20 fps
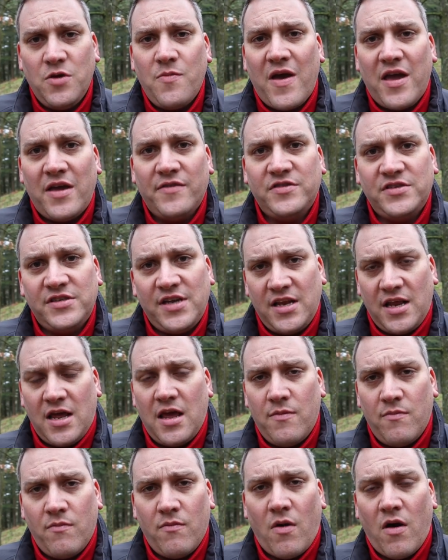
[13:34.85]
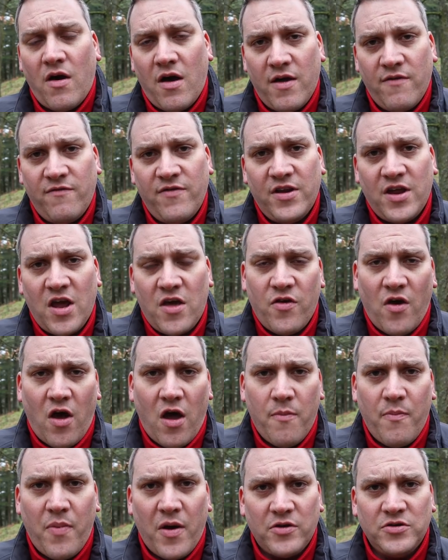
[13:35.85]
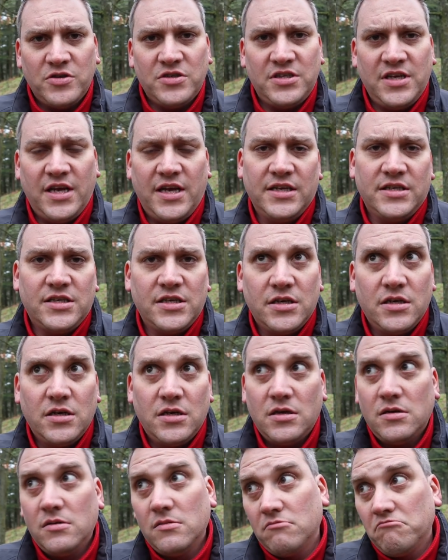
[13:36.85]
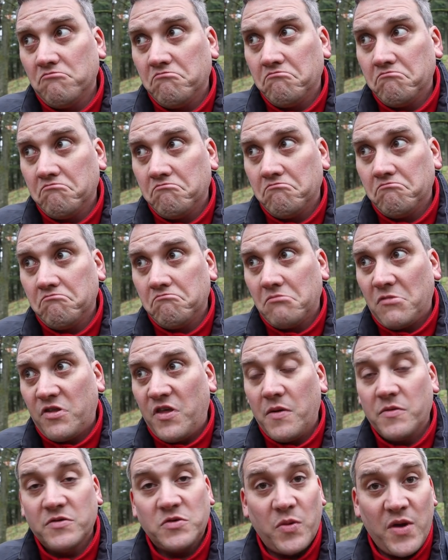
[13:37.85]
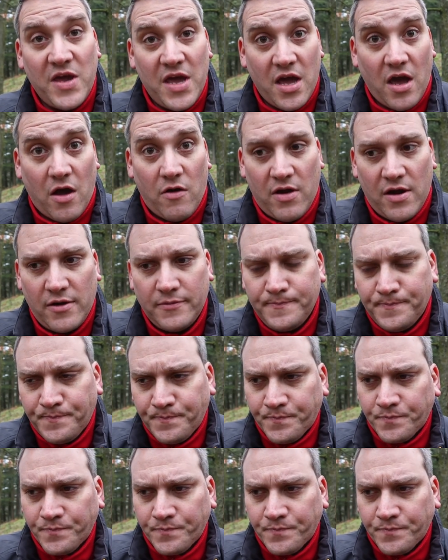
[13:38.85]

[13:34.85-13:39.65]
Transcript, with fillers: You may have seen it in my video that I posted, I think it was a week ago now,